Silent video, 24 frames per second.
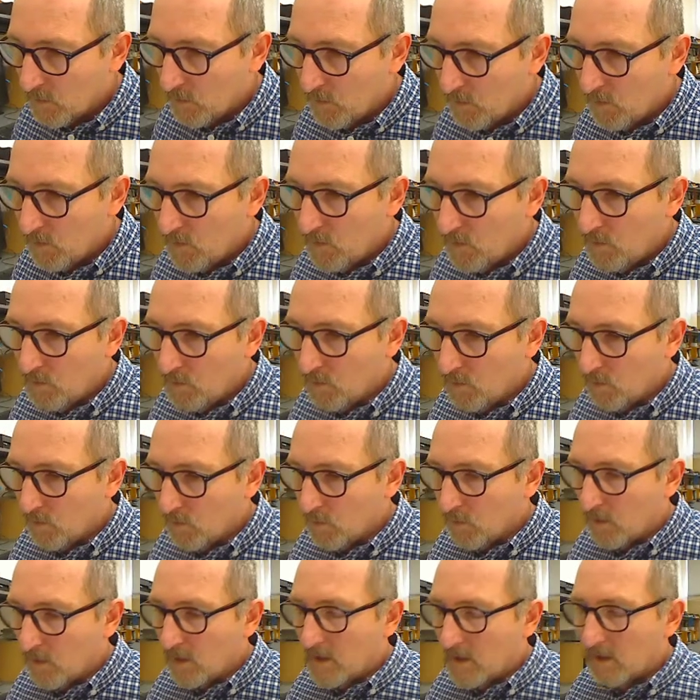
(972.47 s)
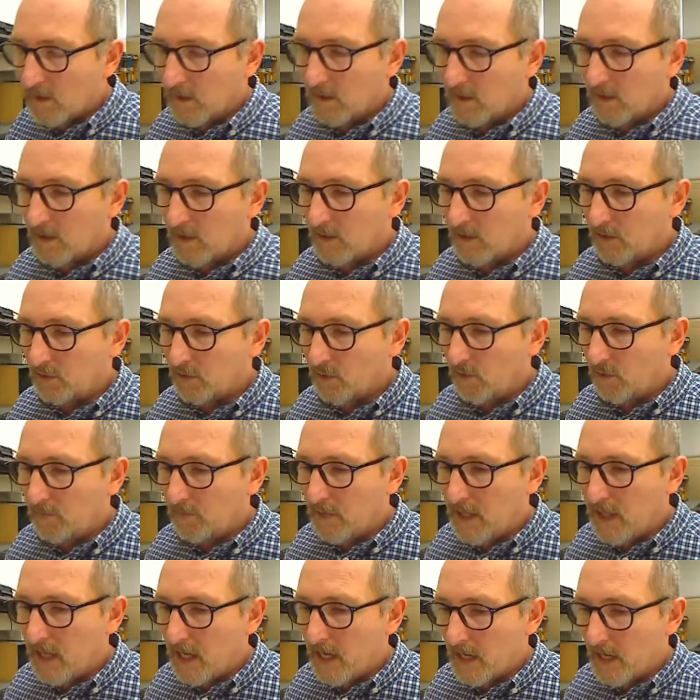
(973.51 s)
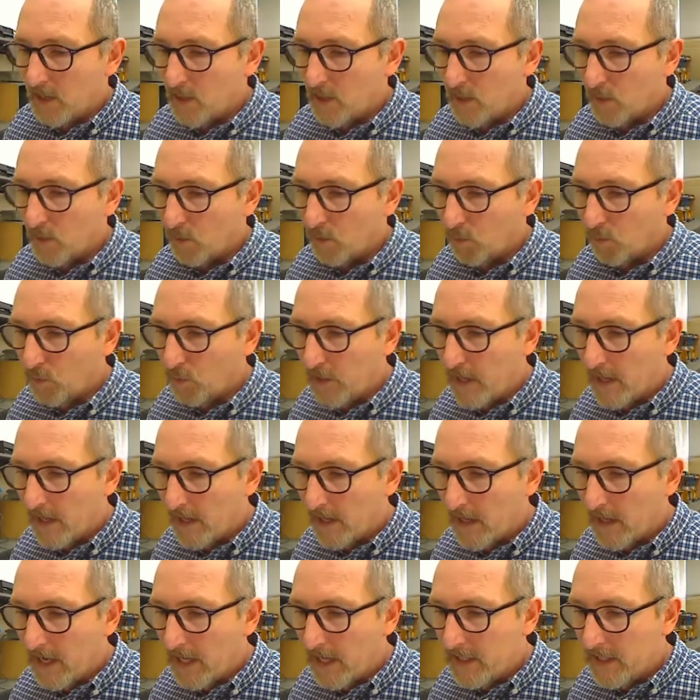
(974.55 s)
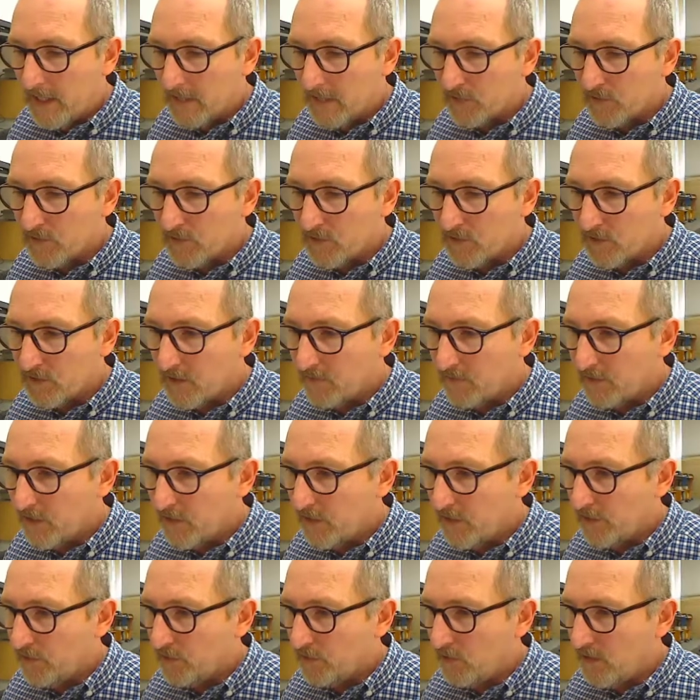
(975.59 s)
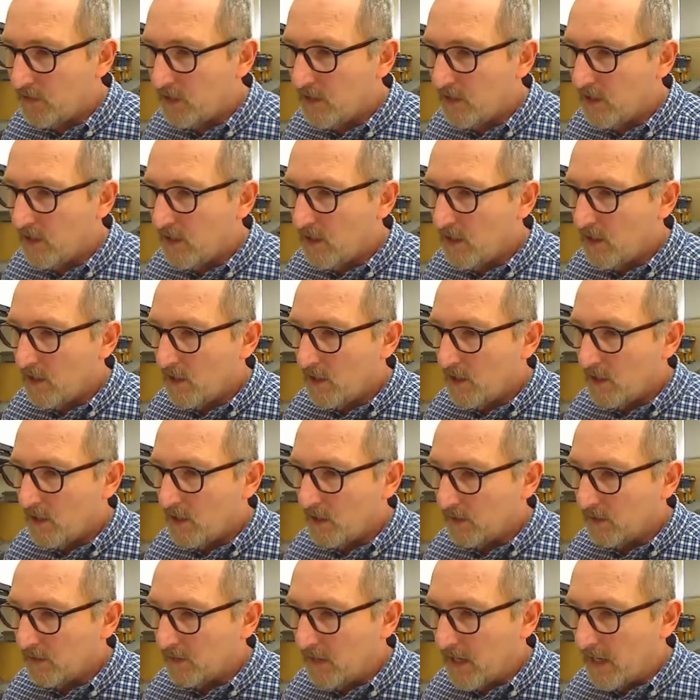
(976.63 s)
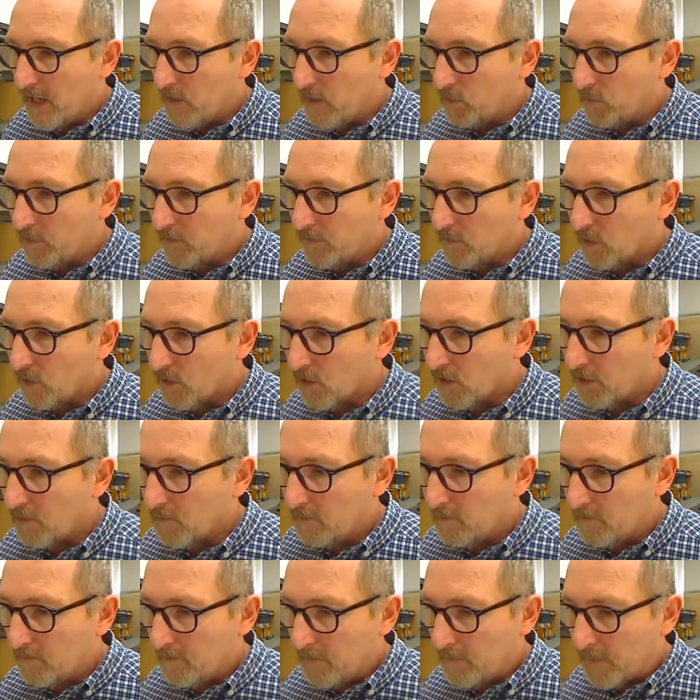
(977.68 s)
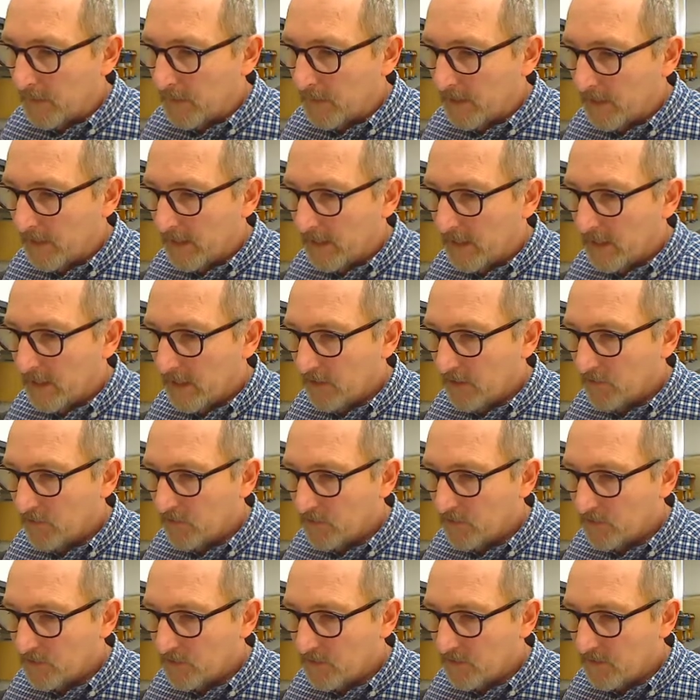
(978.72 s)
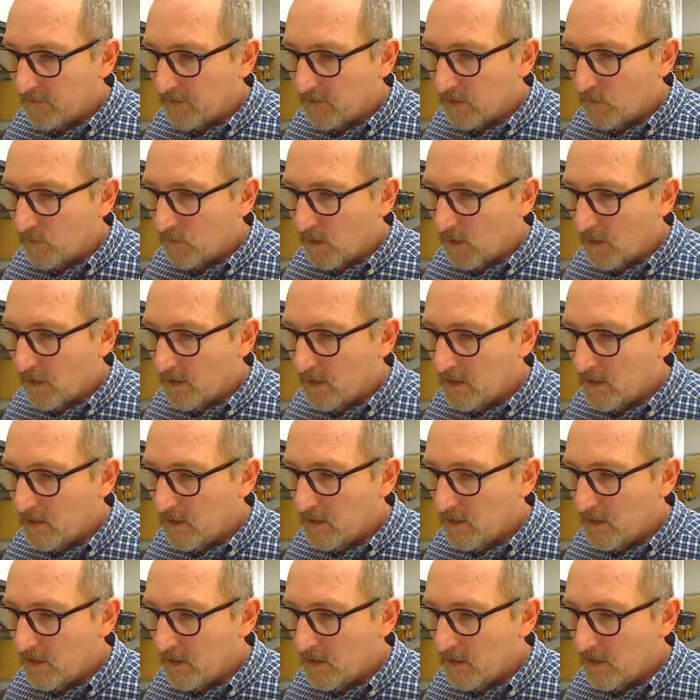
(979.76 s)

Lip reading: Ooh, not bad. We had 873, now we've got 871.